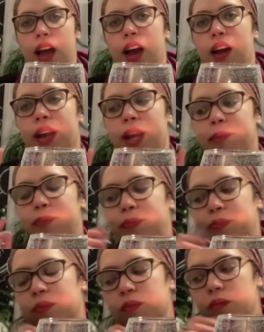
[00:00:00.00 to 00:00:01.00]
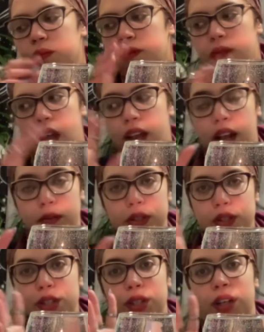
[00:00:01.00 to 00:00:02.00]
All right. And I'm
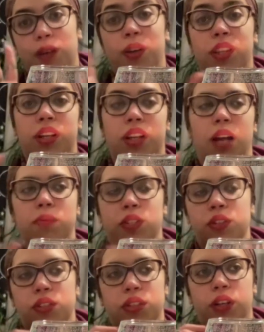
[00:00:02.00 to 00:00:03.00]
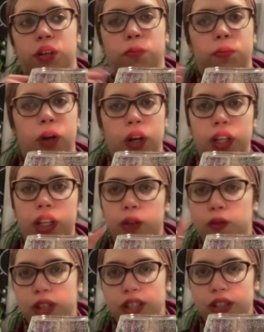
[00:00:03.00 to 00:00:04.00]
used to her
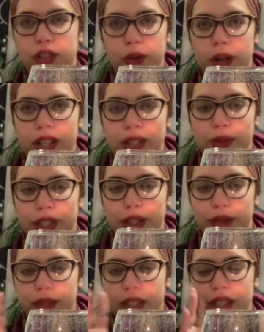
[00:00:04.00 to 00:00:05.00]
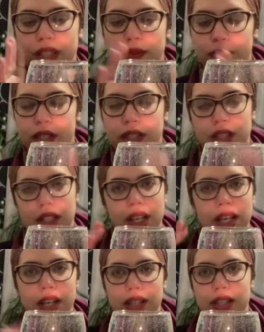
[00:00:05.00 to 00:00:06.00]
barking once or twice when I do readings, but
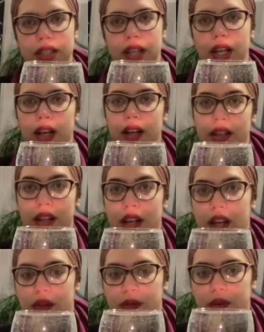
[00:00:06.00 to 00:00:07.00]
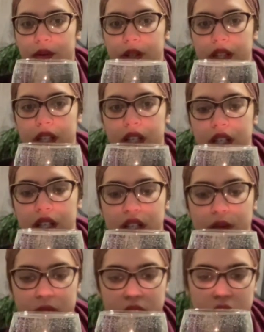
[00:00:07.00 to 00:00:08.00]
today's is like another level with
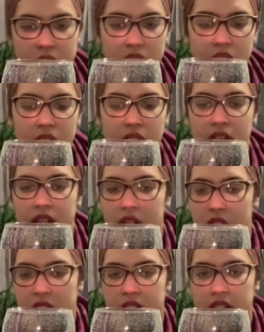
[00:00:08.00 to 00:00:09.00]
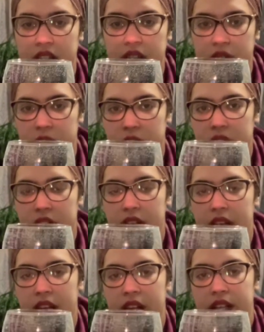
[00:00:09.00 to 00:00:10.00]
the knocking on the door
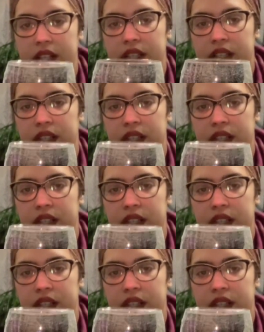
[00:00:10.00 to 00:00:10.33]
and